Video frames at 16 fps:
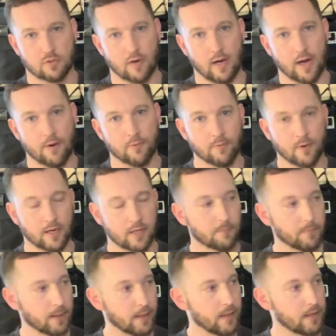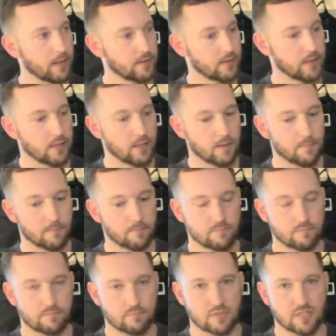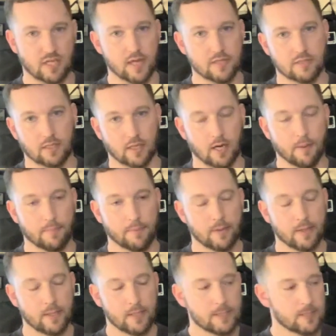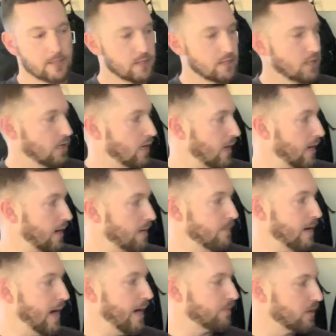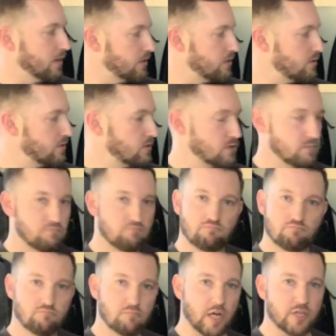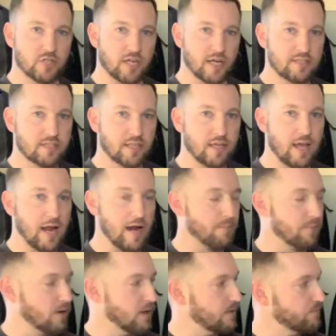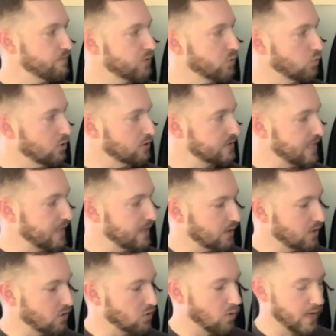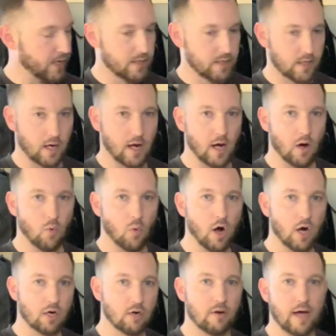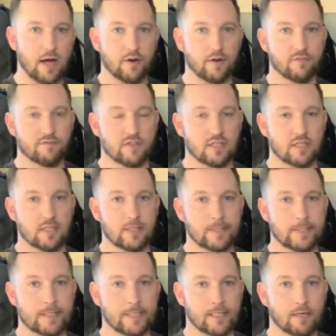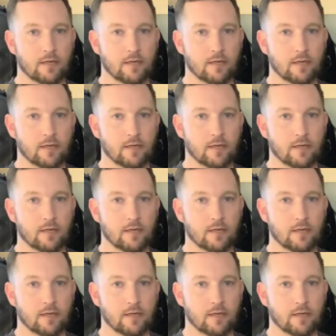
So I would recommend sizing up. I'm adjust the camera. We'll take a quick walk around of the